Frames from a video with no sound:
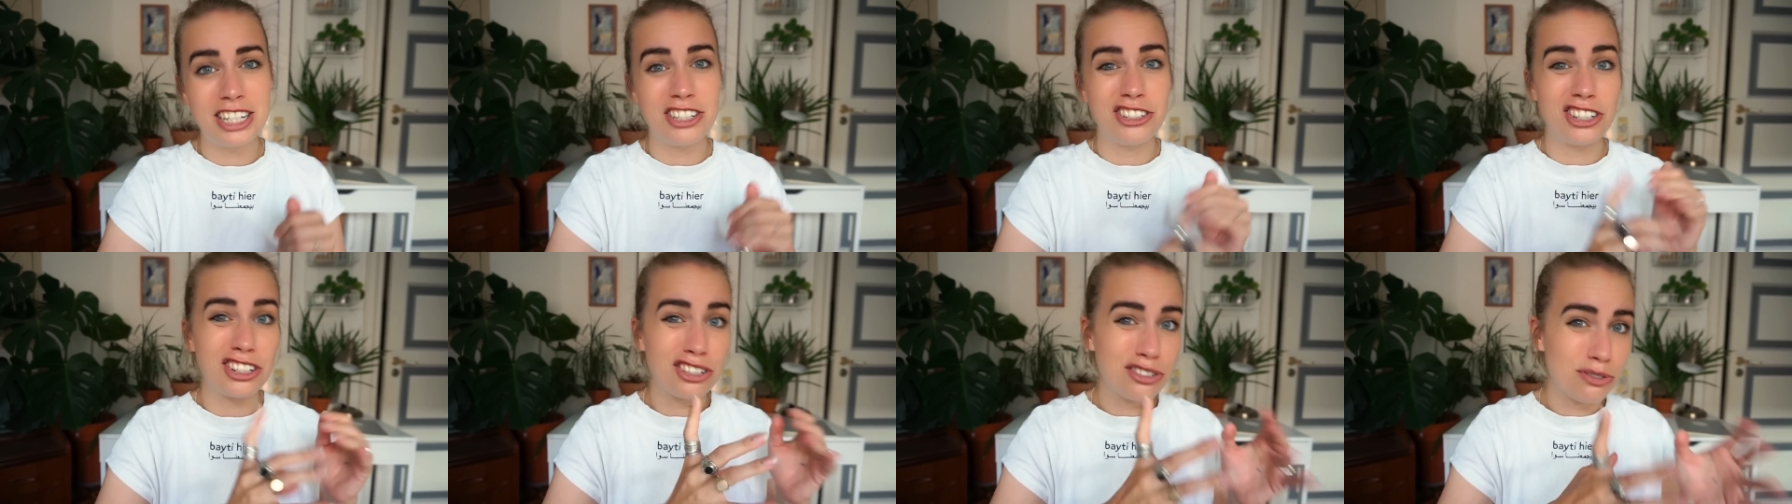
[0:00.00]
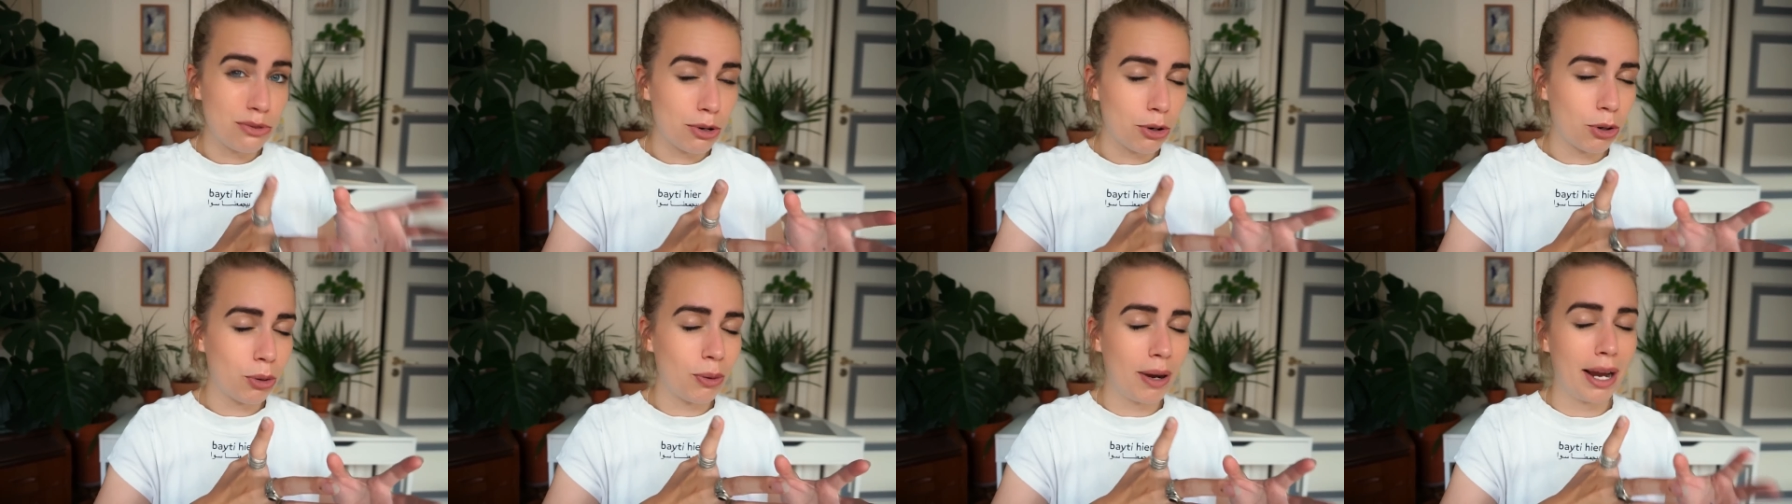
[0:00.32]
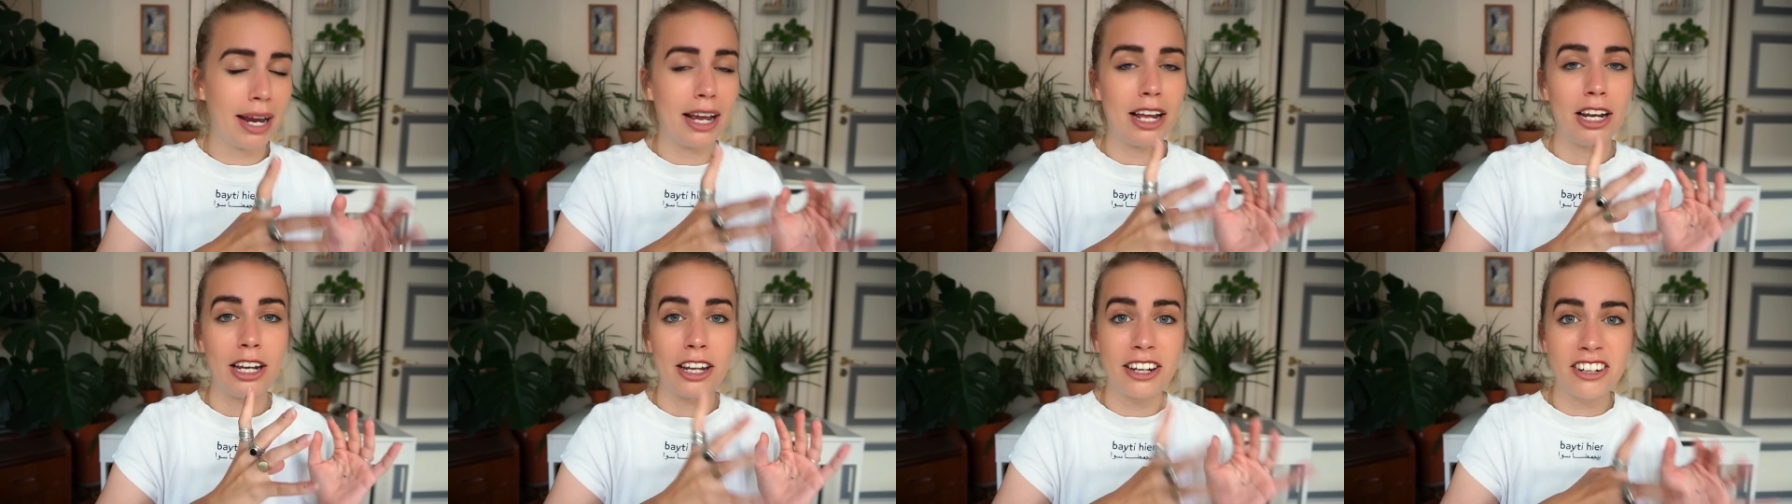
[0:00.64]
It doesn't
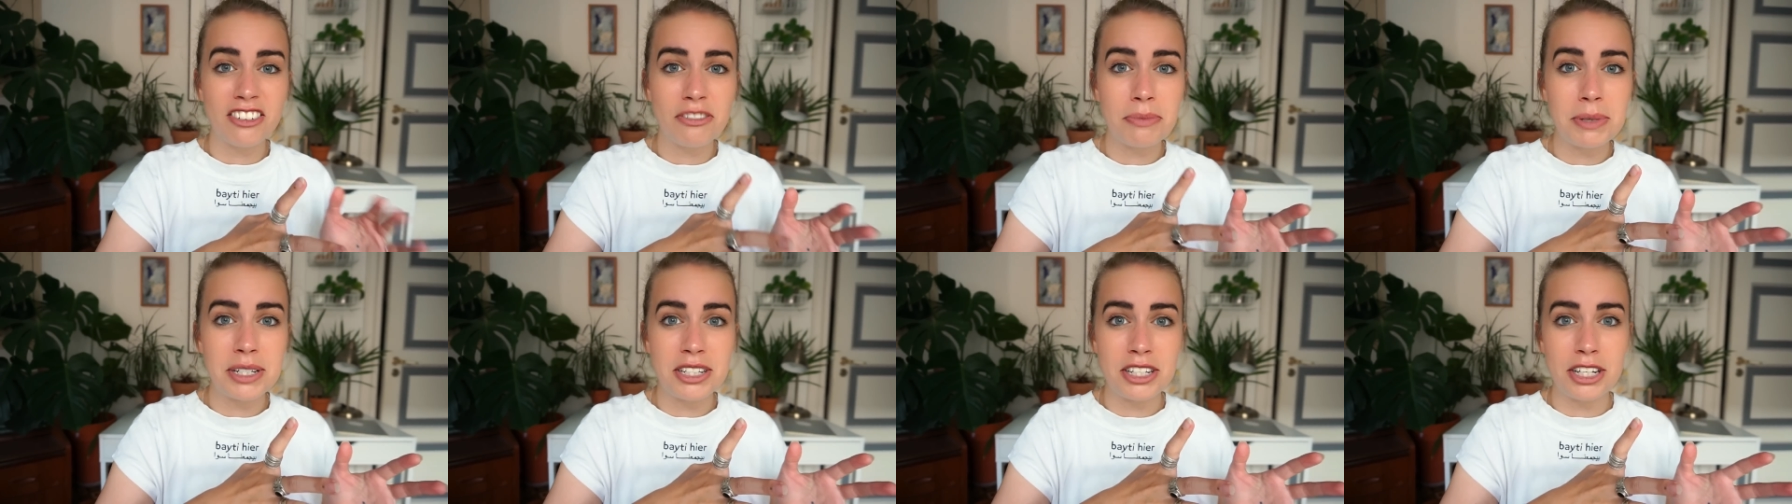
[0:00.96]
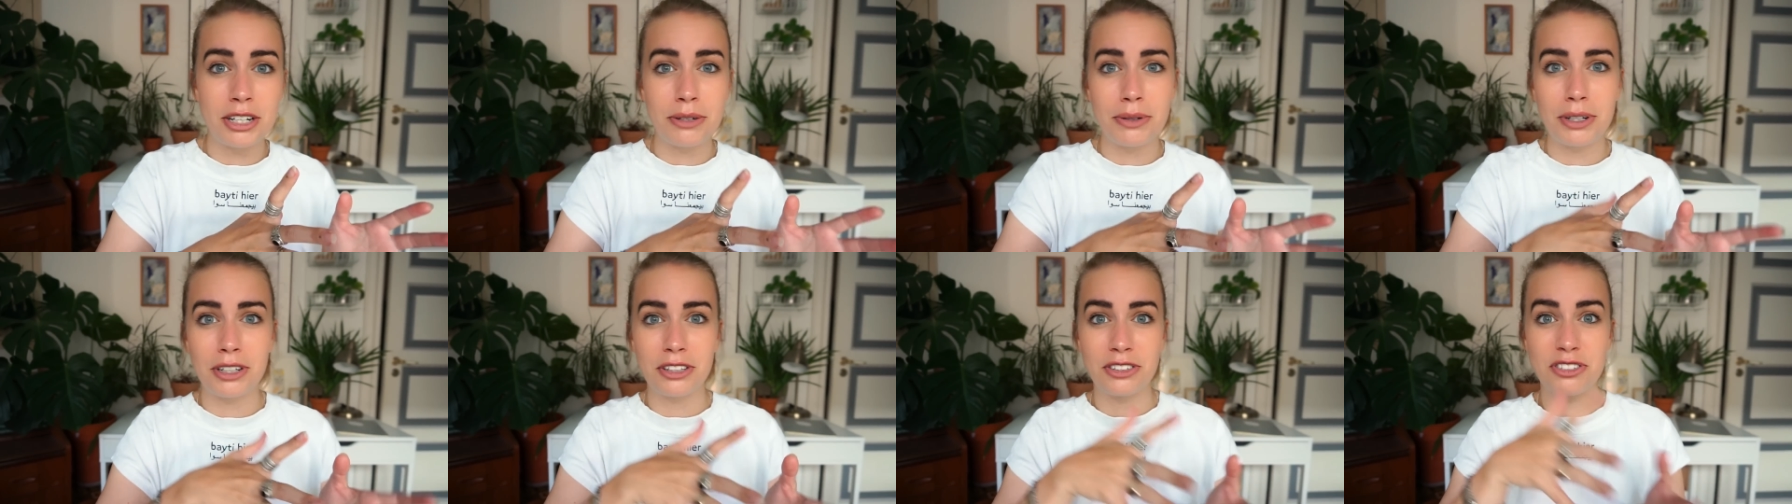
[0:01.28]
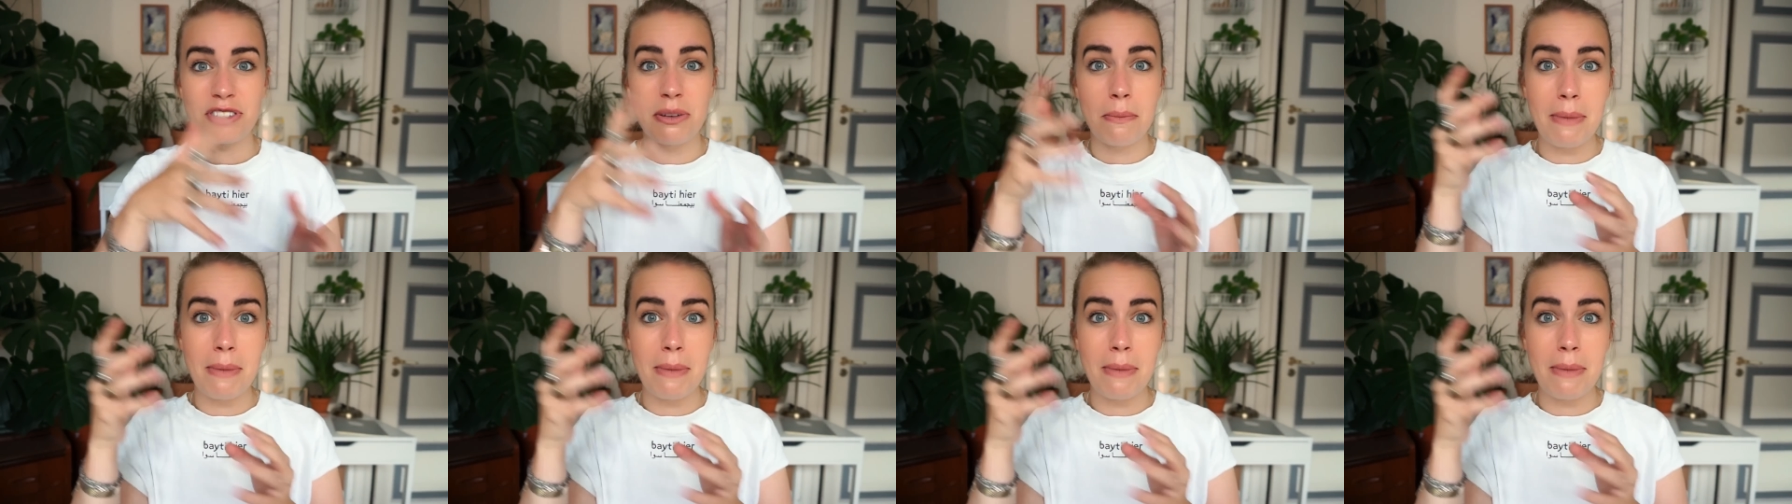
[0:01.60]
require a lot of materials